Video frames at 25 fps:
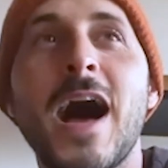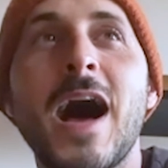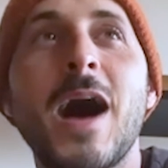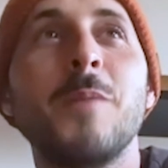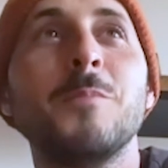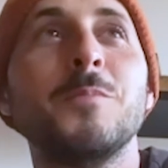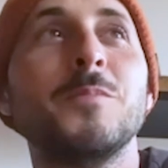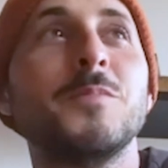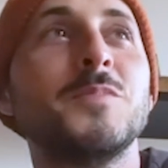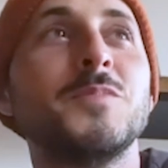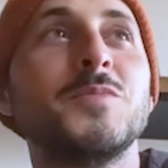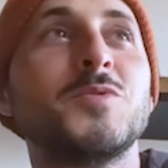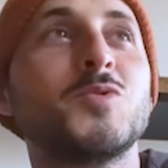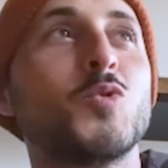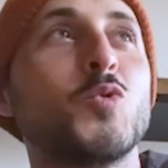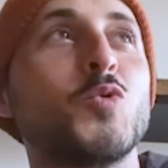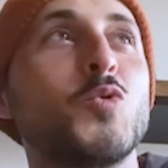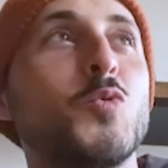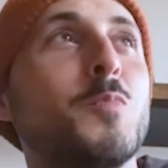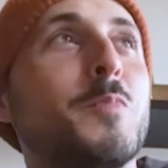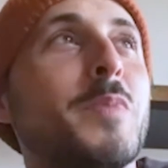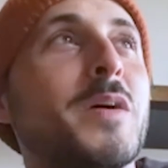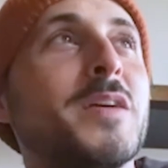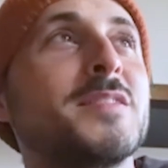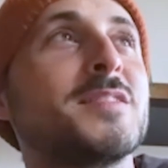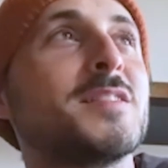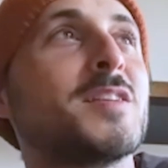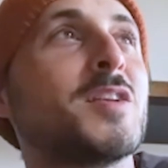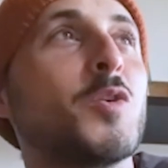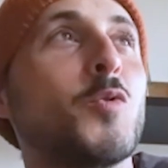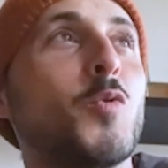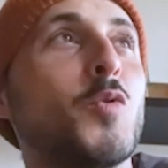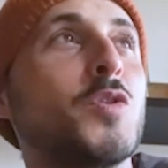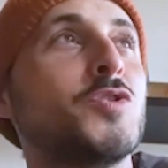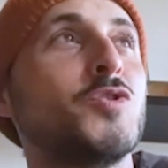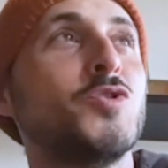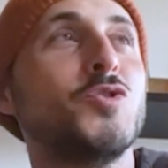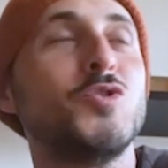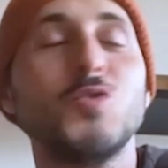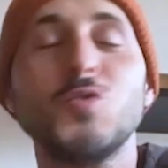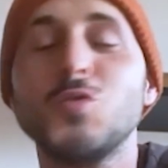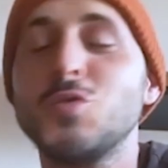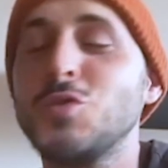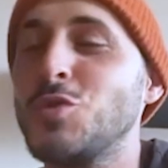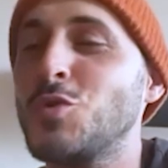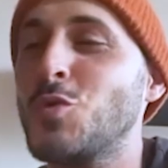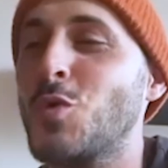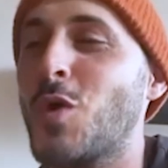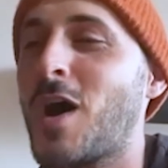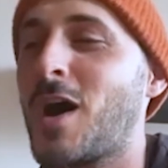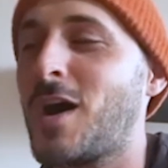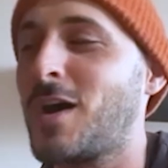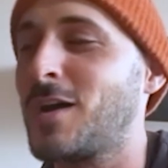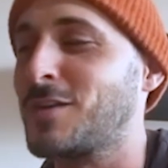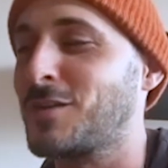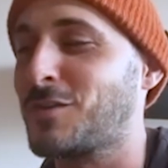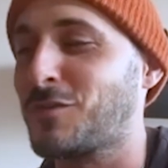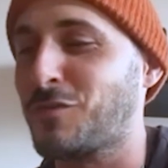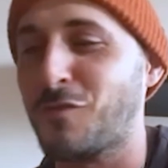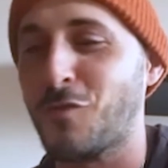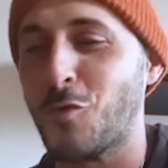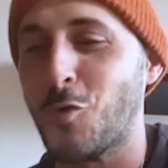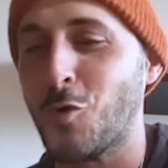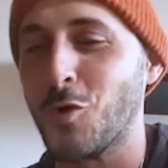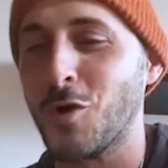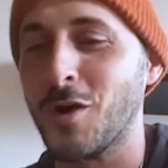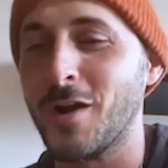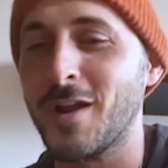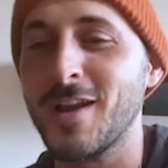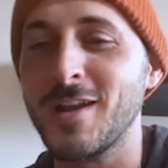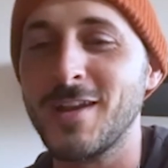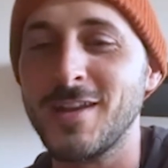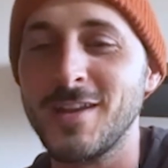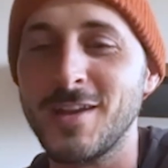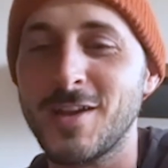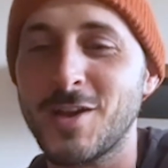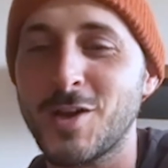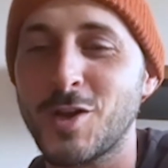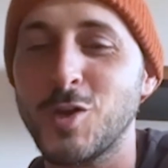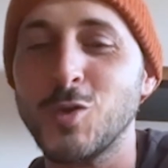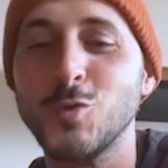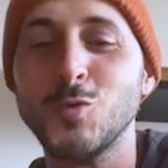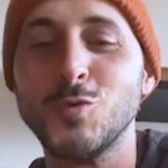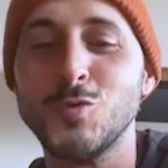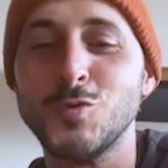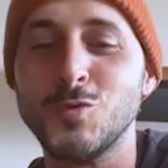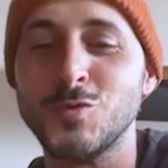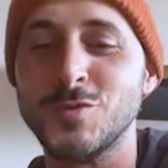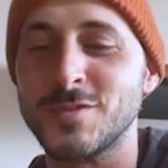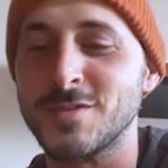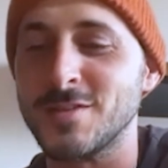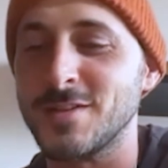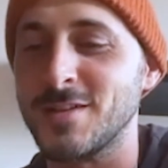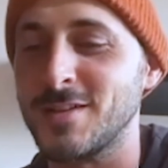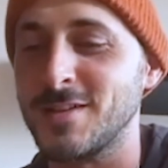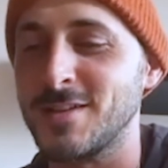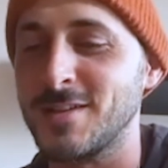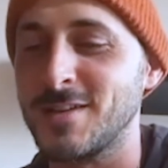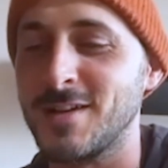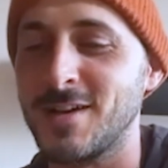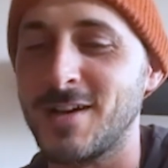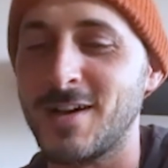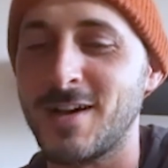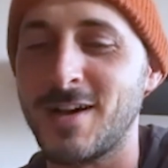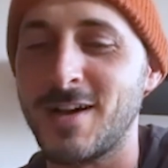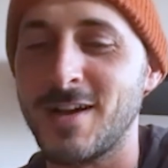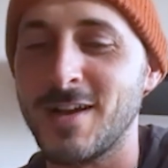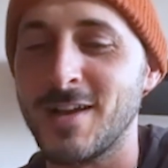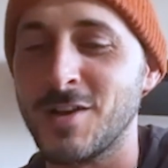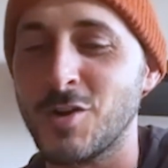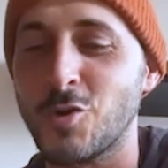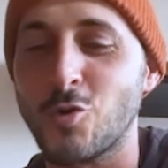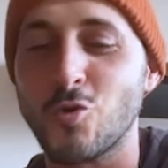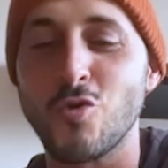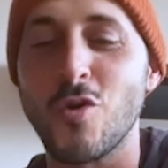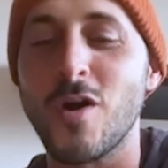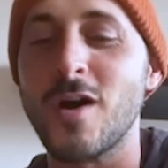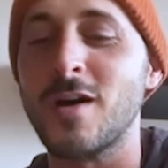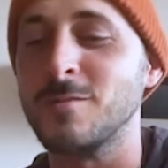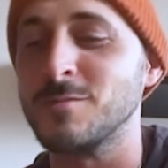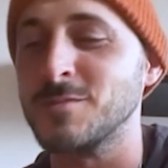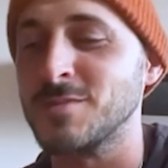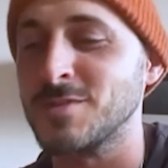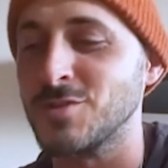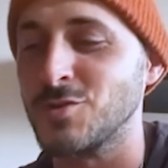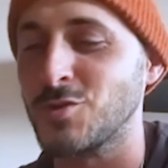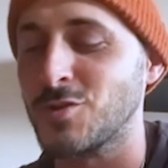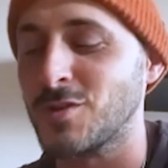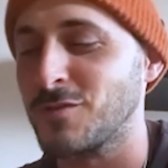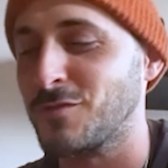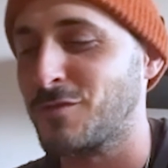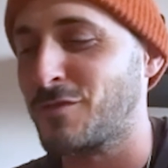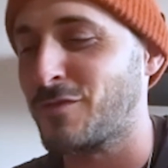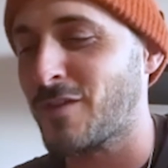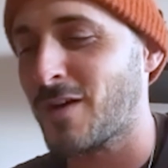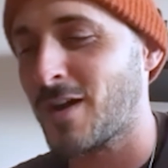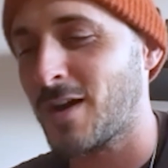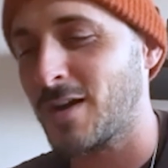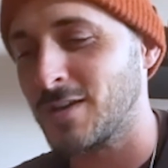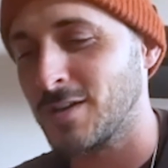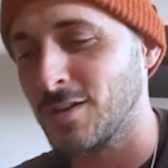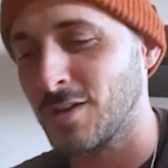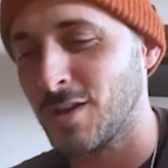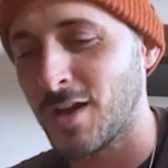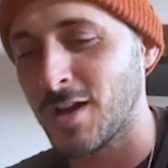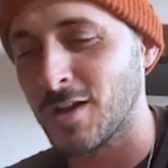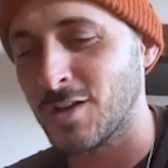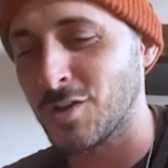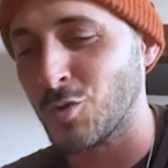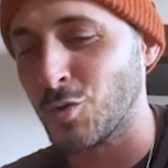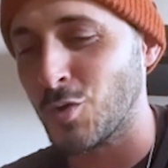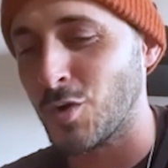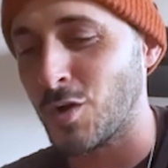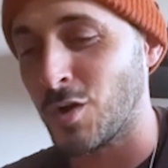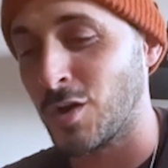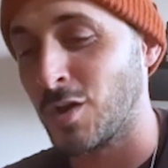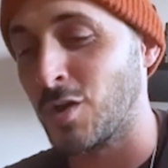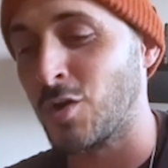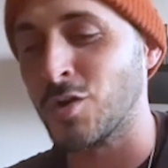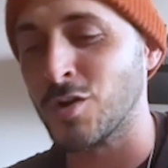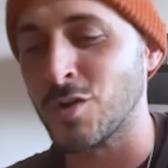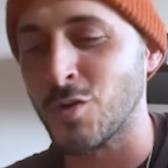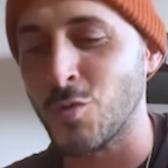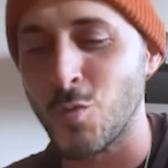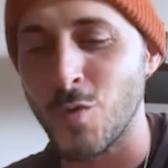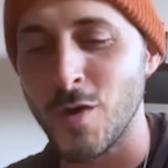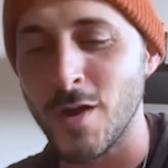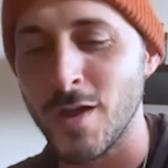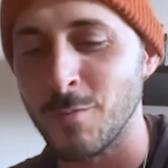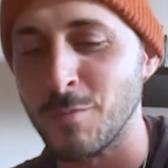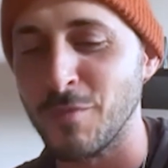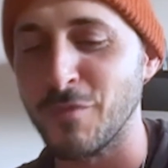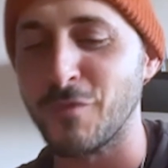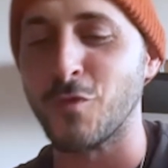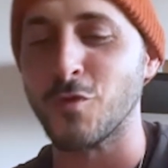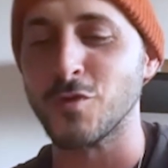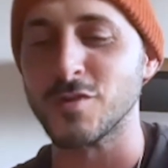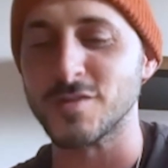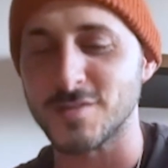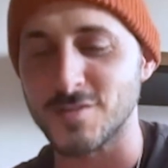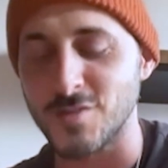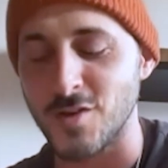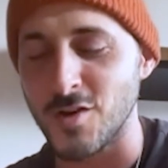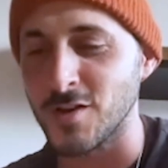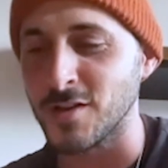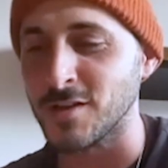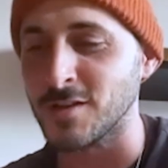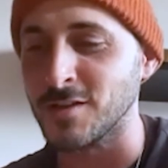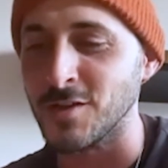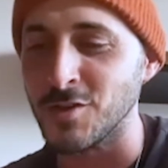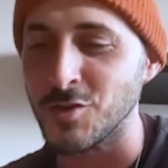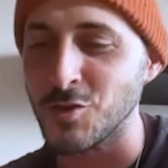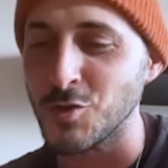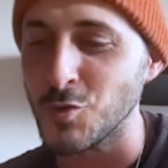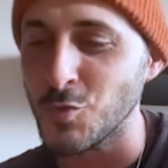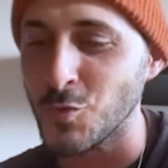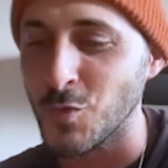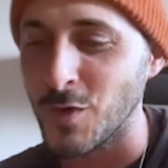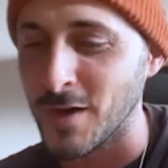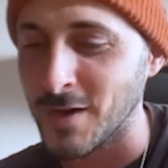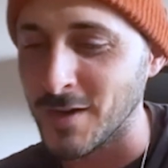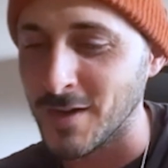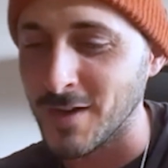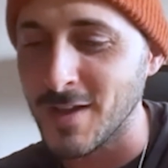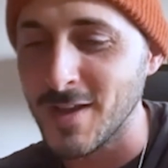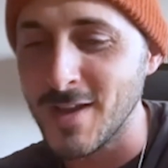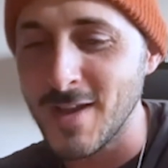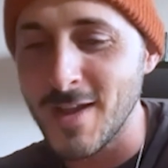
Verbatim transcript: I'm, so you basically what you do, you hunt for any clues and, uh, and crumbs you can find along the, along the way before starting the new one.